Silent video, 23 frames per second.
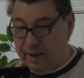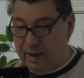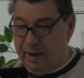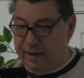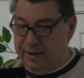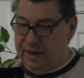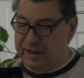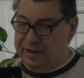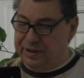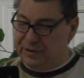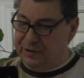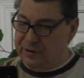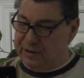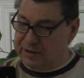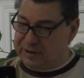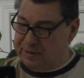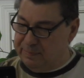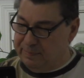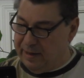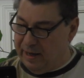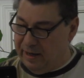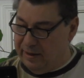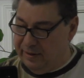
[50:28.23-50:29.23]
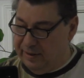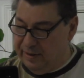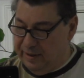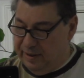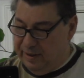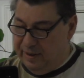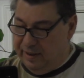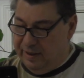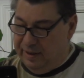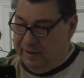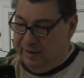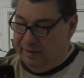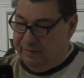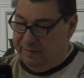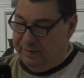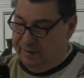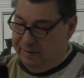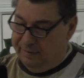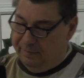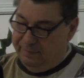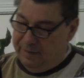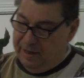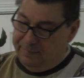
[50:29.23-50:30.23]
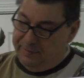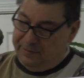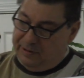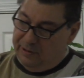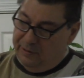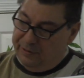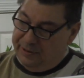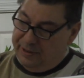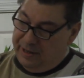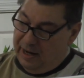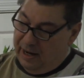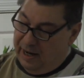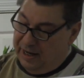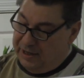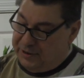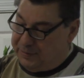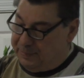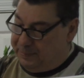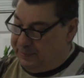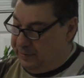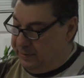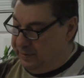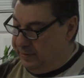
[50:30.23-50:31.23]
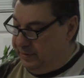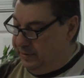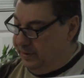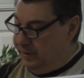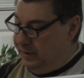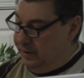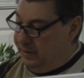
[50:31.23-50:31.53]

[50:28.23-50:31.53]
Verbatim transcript: And then he talks about maybe going to the hospital and